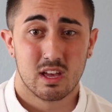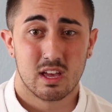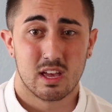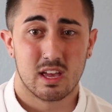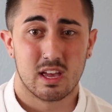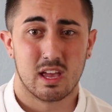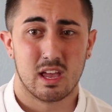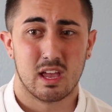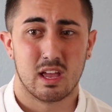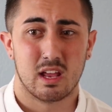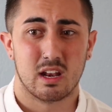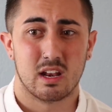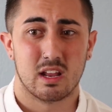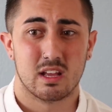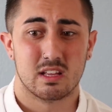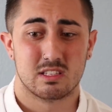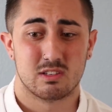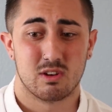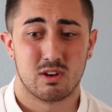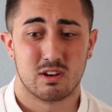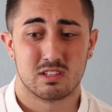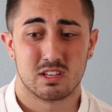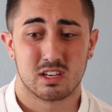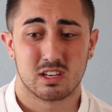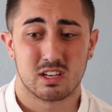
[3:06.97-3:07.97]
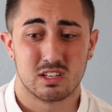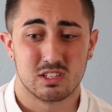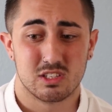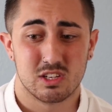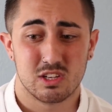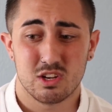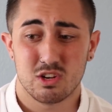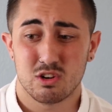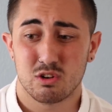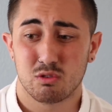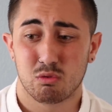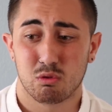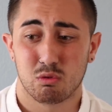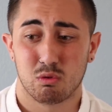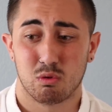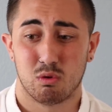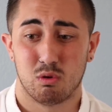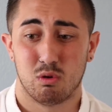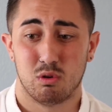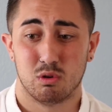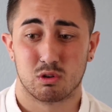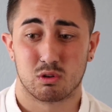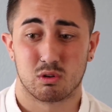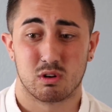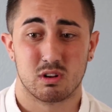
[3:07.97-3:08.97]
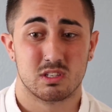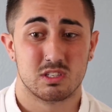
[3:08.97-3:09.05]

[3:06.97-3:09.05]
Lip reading: And so as I continued to grow older,